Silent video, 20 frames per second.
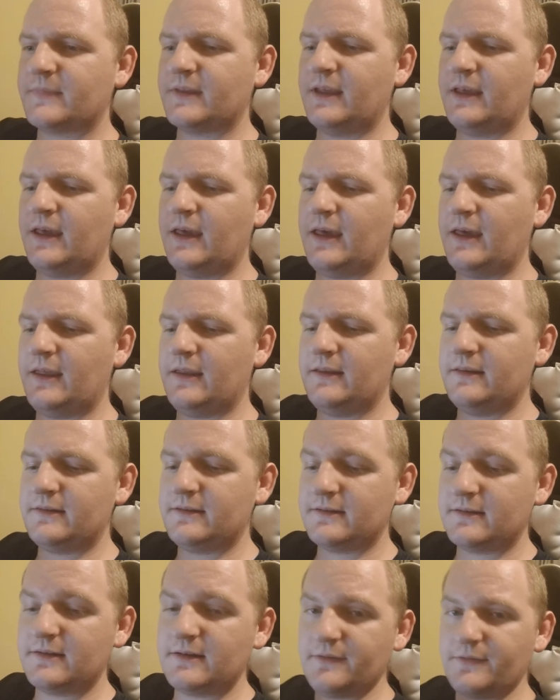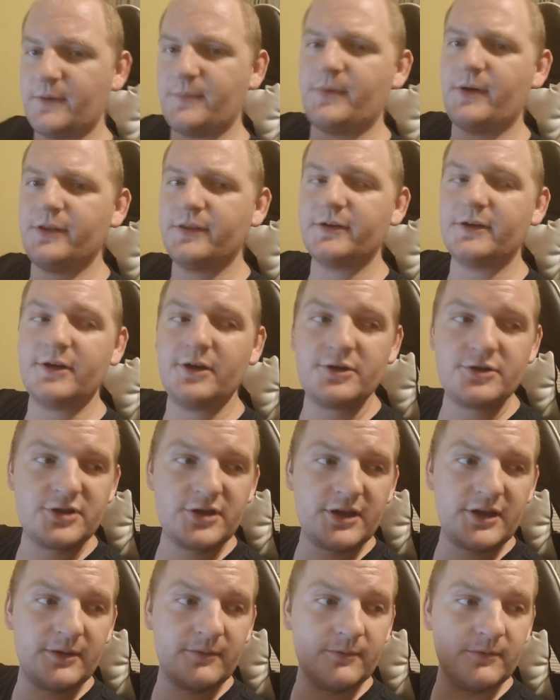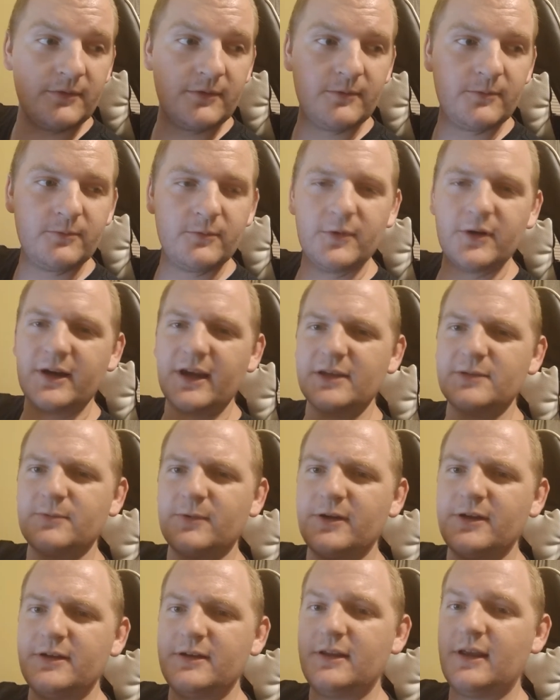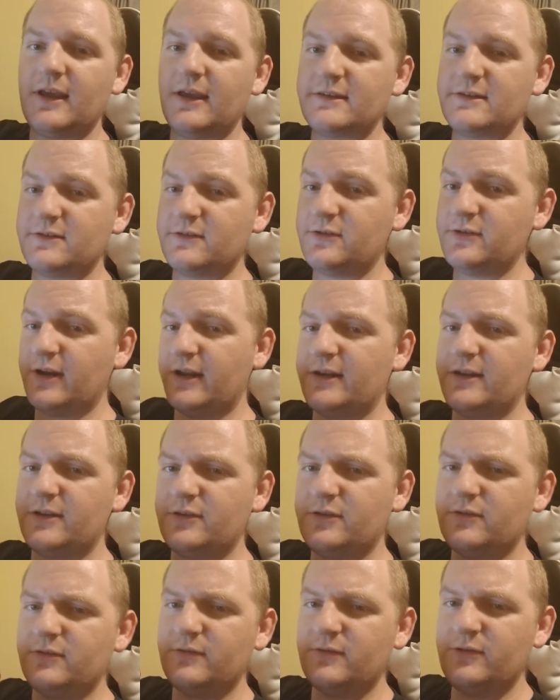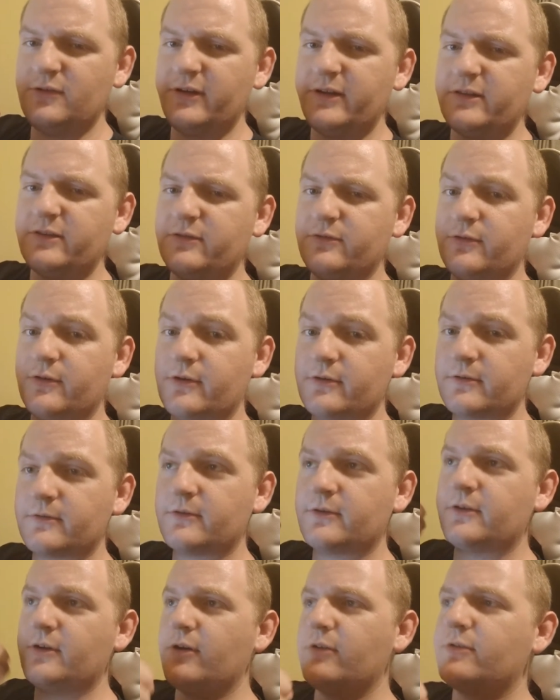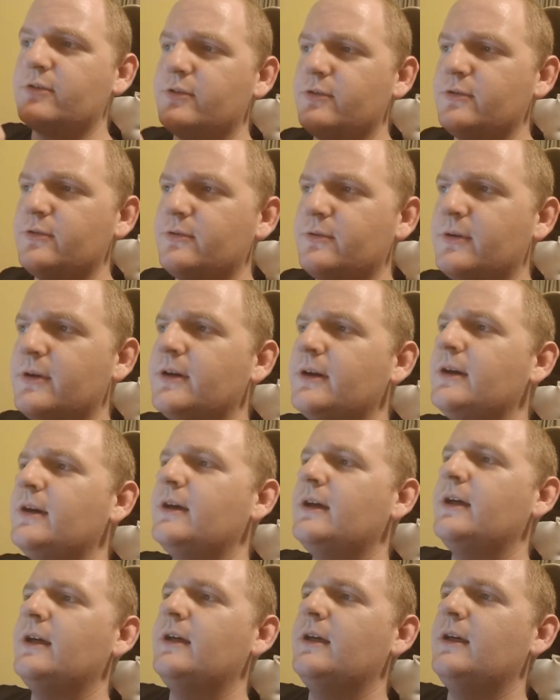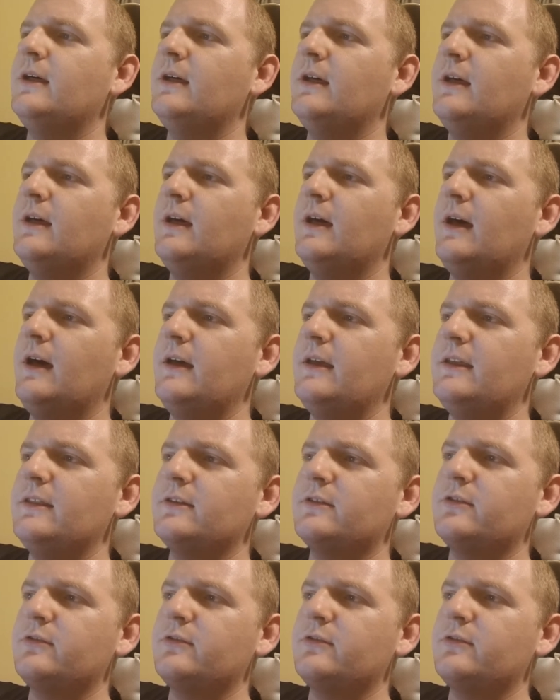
and give up all their energy and work as one as a united unit through Goku, uh, either